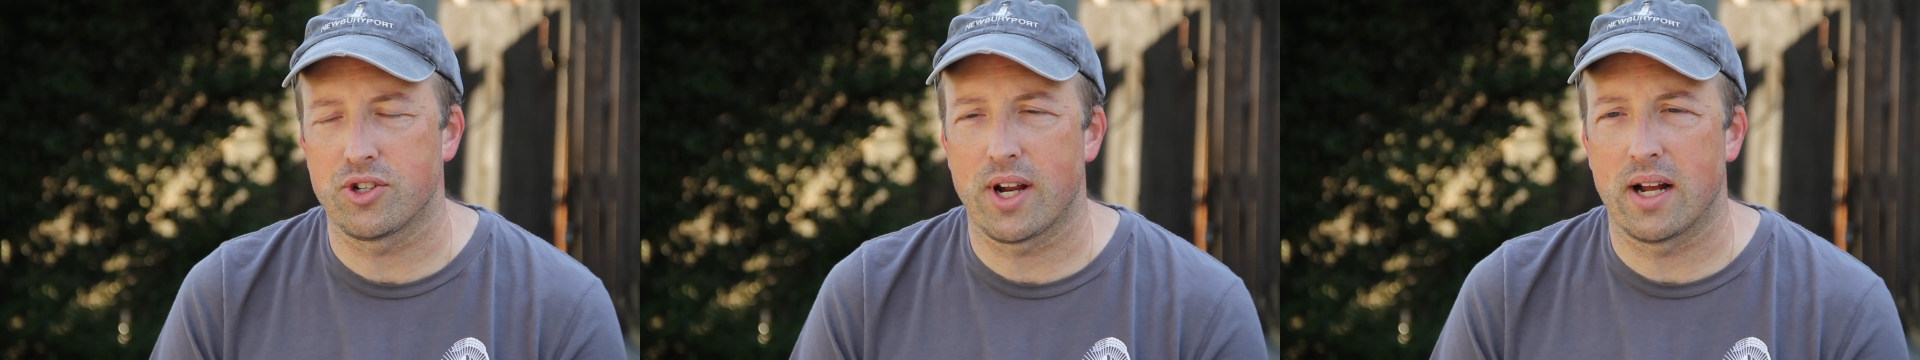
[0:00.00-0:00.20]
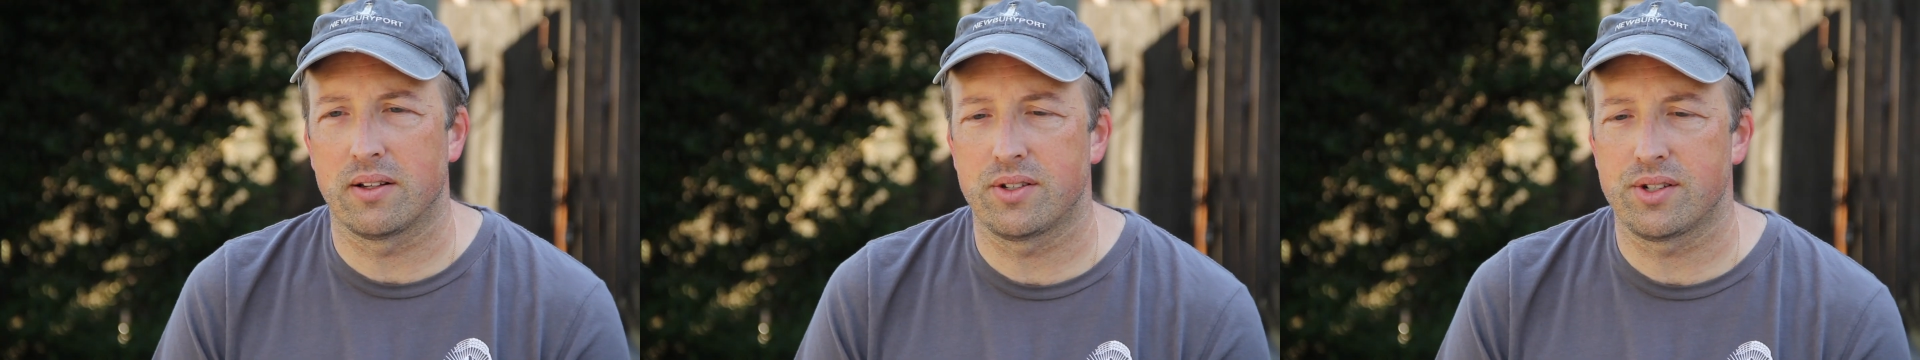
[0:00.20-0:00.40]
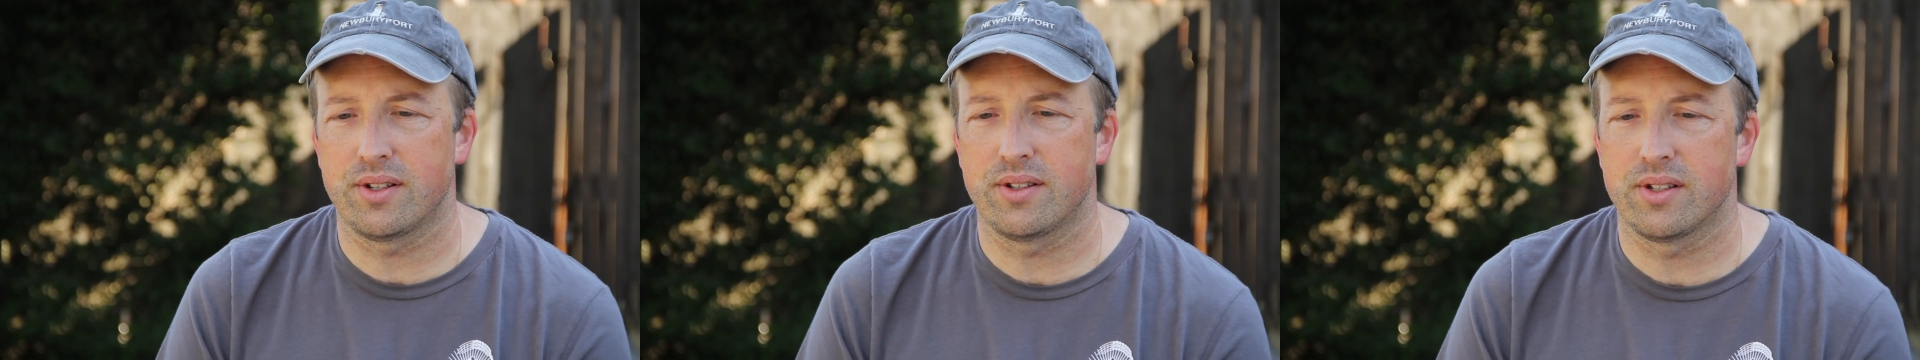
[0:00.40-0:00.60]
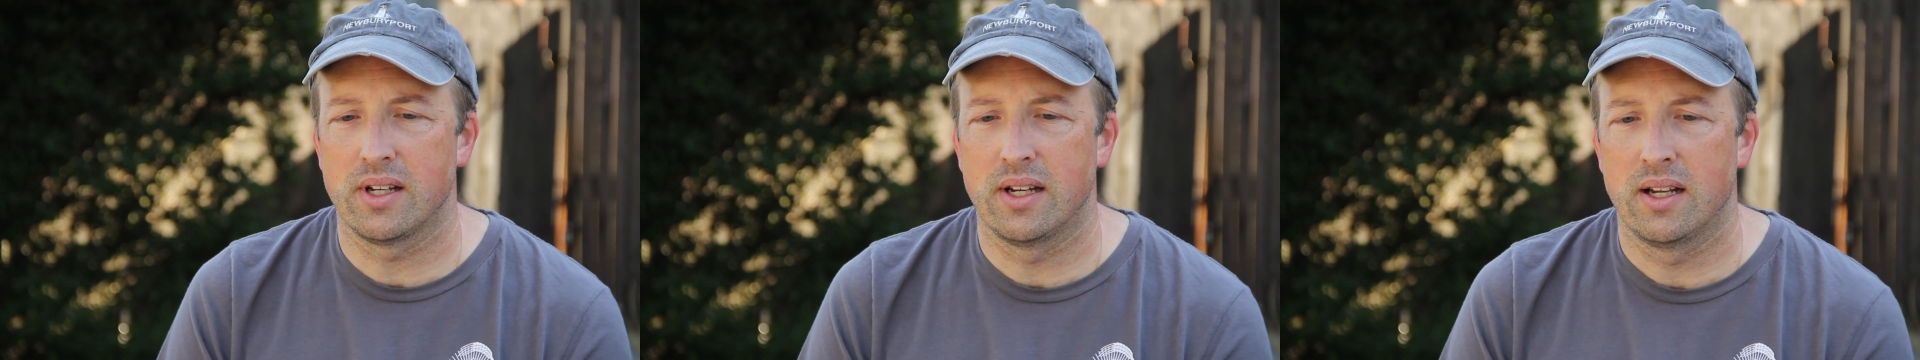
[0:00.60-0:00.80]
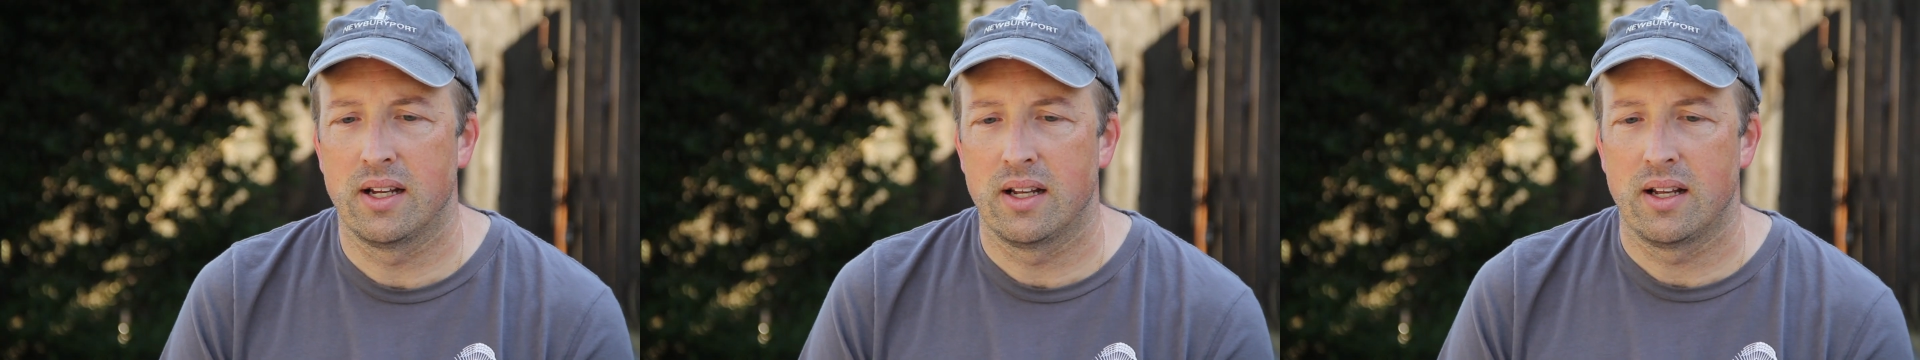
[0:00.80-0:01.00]
challenges,
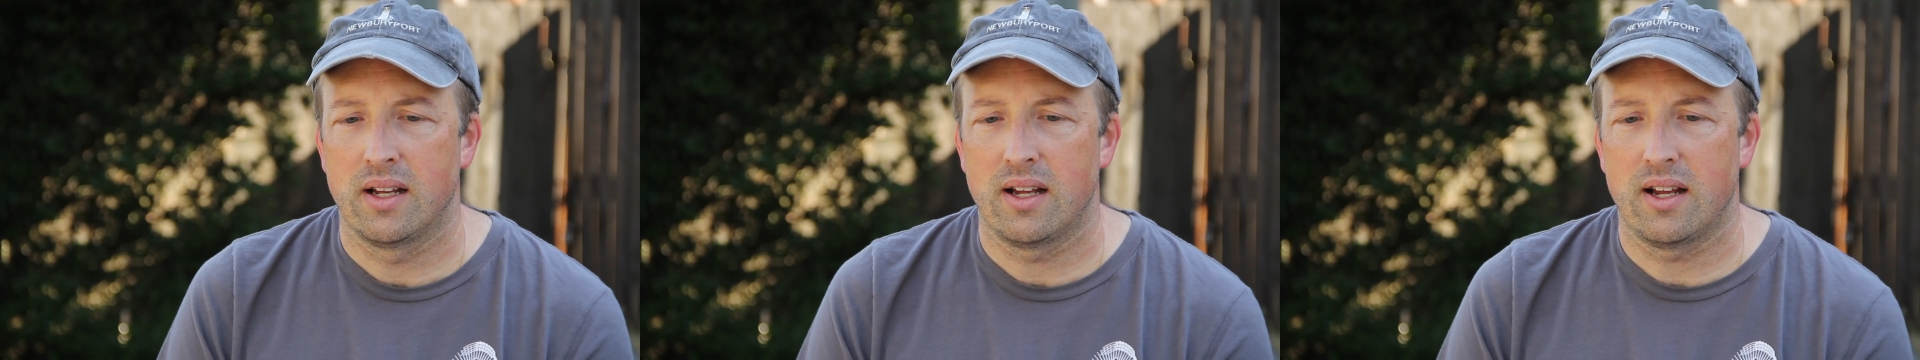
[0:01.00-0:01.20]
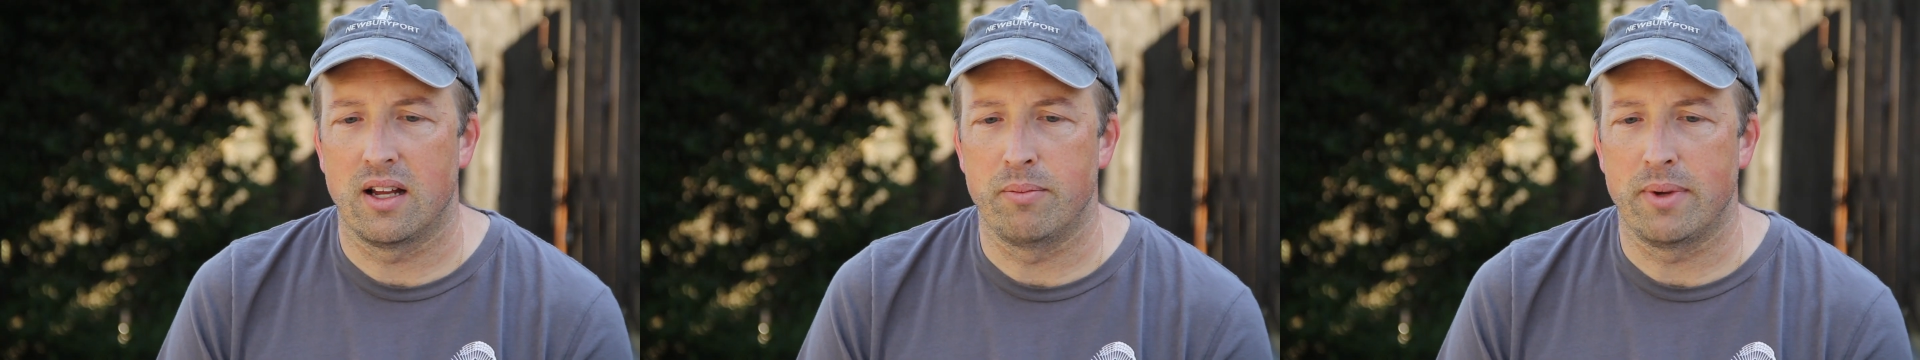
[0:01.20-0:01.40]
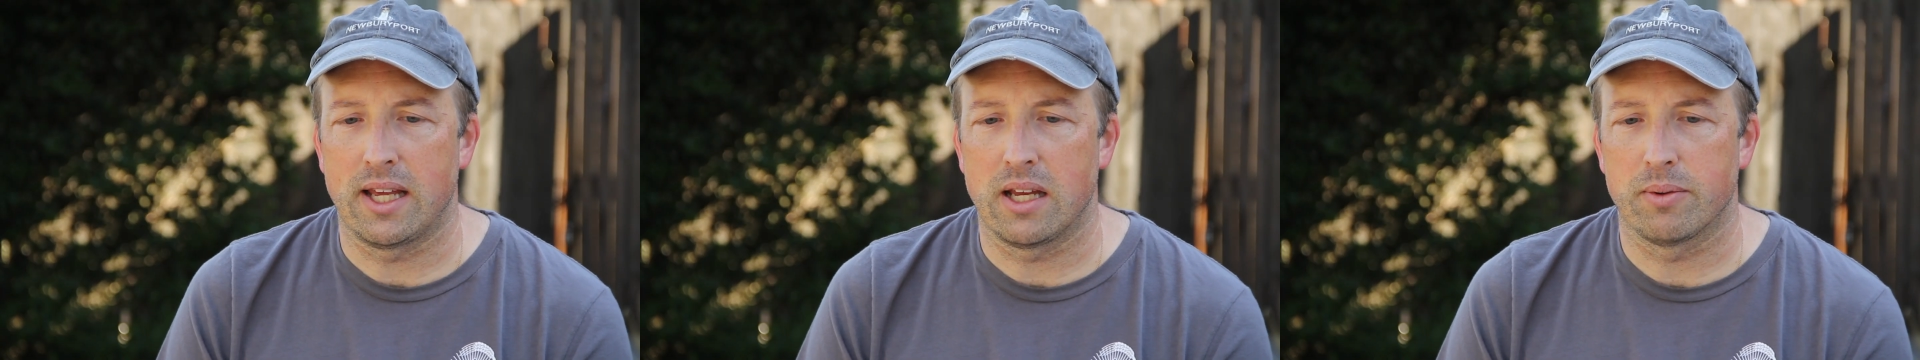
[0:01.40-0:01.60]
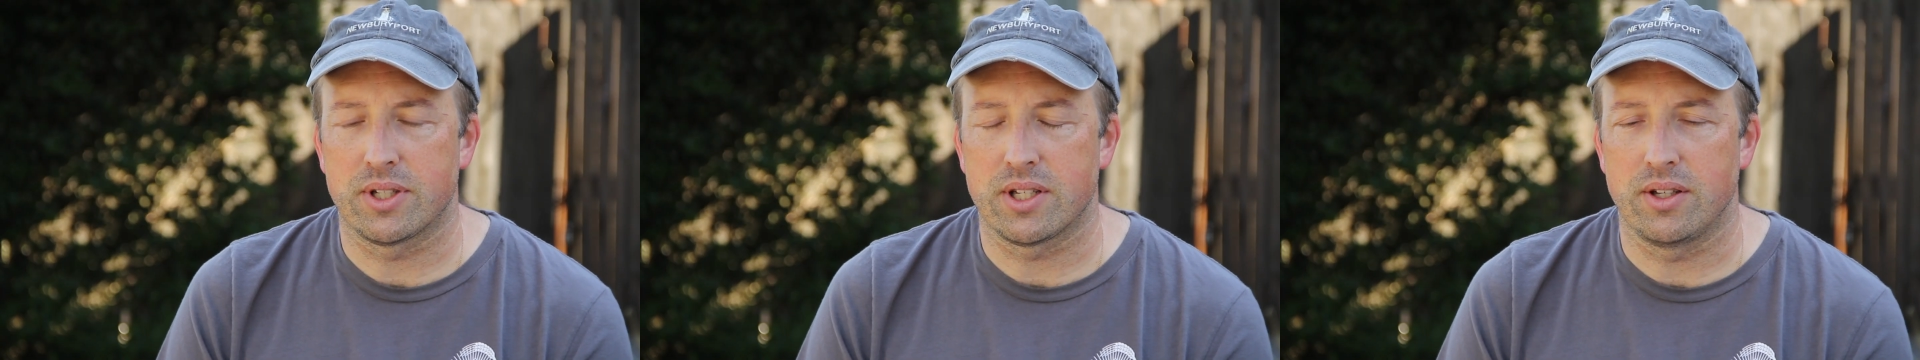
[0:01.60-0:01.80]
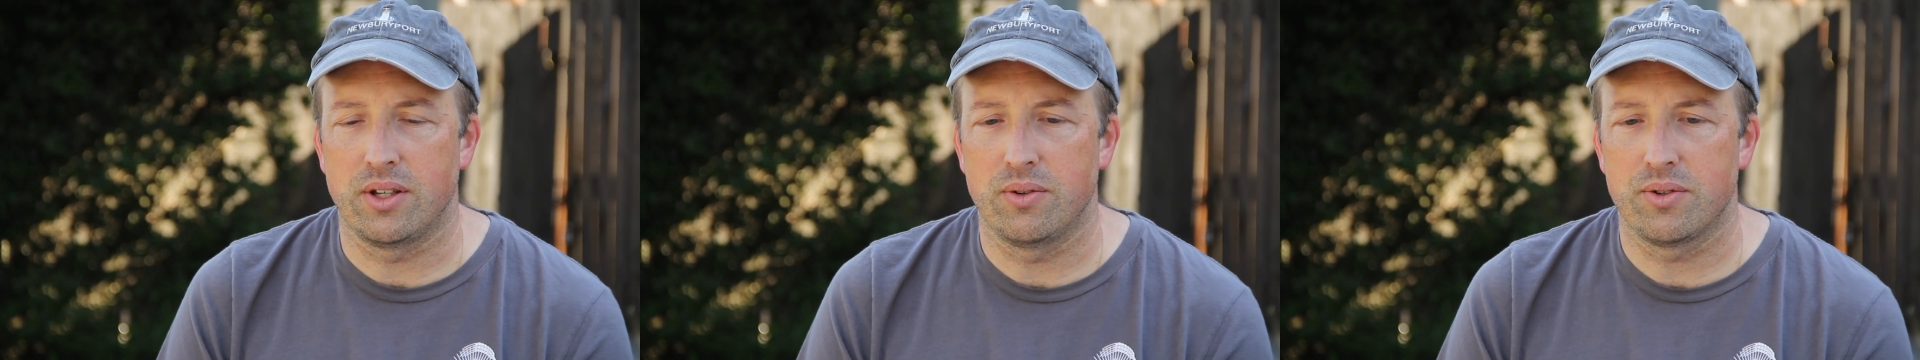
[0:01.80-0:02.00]
and being able
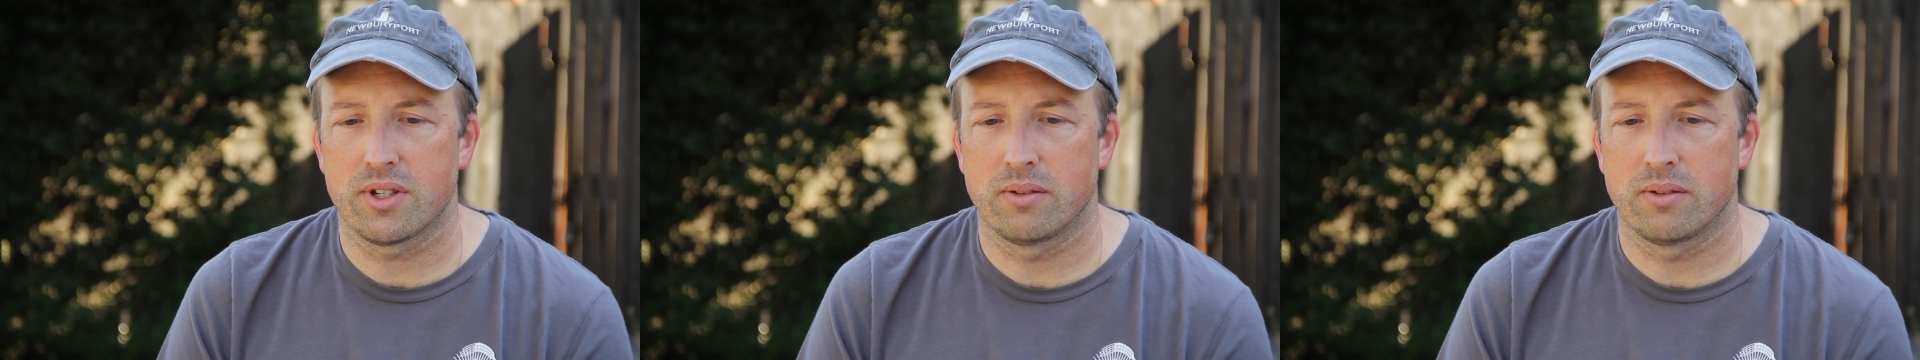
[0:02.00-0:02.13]
to use